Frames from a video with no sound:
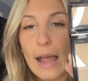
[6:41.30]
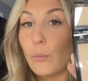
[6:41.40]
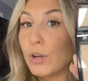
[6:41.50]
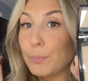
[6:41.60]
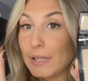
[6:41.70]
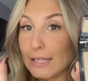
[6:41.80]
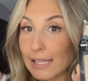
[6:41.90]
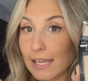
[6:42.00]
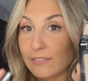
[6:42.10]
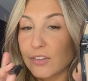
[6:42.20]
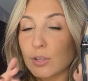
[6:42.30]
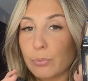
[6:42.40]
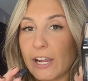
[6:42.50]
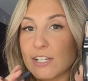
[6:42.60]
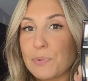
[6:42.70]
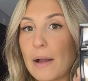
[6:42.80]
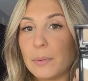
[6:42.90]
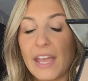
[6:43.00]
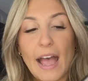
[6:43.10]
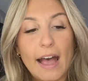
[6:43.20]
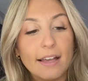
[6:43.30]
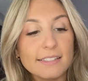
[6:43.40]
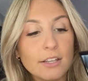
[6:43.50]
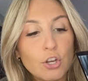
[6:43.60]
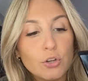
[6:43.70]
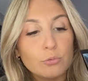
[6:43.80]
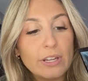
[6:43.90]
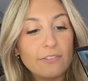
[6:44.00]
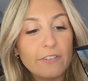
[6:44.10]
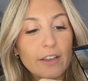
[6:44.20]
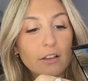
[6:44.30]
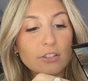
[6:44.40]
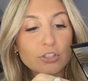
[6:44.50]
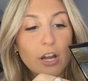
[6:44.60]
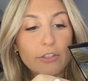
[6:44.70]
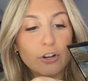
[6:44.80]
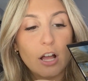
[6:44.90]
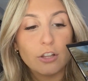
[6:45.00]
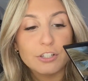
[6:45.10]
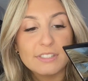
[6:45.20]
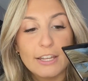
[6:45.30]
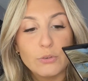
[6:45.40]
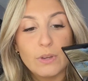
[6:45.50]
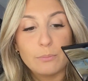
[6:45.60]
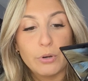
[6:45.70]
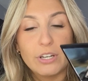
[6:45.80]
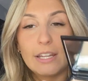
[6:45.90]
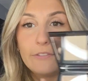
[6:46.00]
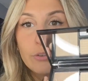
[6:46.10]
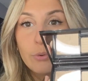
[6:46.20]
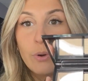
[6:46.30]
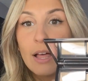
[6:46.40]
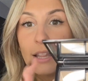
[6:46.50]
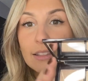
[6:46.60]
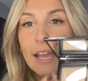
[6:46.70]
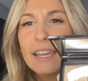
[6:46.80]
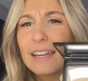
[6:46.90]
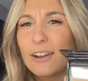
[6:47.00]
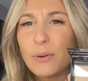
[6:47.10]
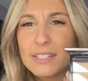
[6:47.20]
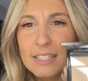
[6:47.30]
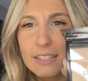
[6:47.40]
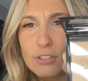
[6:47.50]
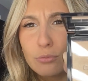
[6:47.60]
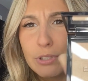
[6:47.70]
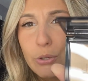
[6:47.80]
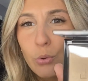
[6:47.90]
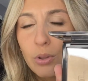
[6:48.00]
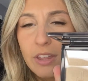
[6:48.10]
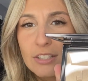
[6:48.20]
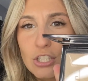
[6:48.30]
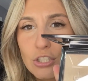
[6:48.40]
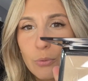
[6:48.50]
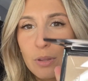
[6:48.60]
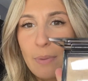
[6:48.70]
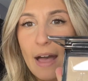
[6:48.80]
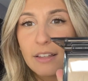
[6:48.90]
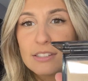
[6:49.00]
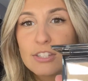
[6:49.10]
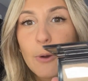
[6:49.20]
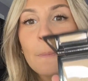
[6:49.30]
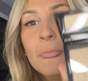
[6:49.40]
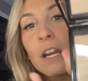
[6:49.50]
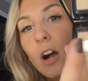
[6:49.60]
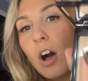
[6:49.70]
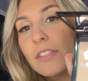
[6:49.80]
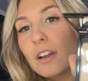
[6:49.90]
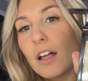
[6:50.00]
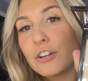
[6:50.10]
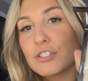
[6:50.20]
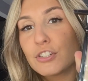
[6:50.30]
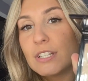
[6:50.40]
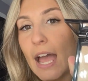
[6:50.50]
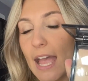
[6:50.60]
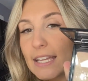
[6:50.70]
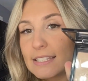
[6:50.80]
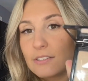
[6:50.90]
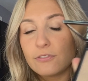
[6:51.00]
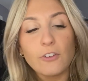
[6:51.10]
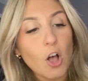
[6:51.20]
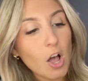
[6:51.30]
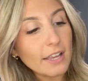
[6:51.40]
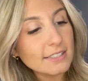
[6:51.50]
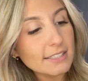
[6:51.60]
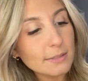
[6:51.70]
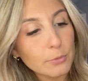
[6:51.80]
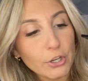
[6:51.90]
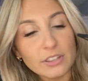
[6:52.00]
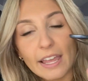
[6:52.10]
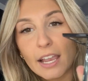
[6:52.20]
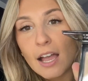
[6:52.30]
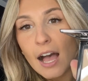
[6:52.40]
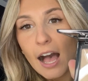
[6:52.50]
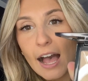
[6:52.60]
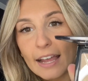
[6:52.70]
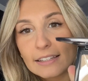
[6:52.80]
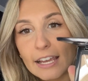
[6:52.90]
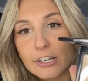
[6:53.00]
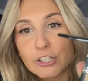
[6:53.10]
would believe that the brand probably has refills or other colors that you can put in if you like, and I always think that's a really cool thing to do with palettes. So all the colors are nice and fall. I see some good like highlighter